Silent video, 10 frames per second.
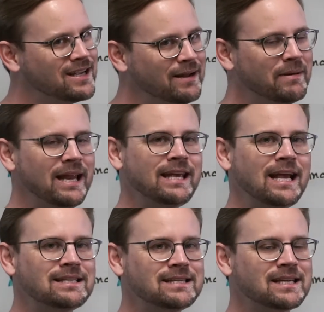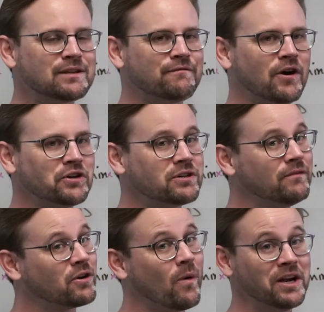in many cases is a function
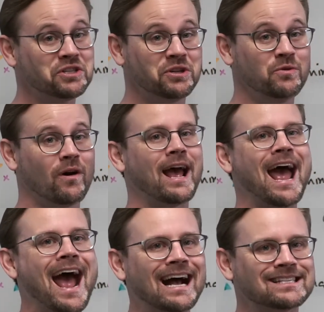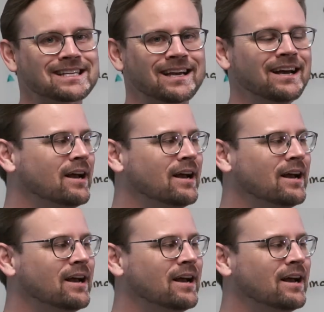of the question you want to ask,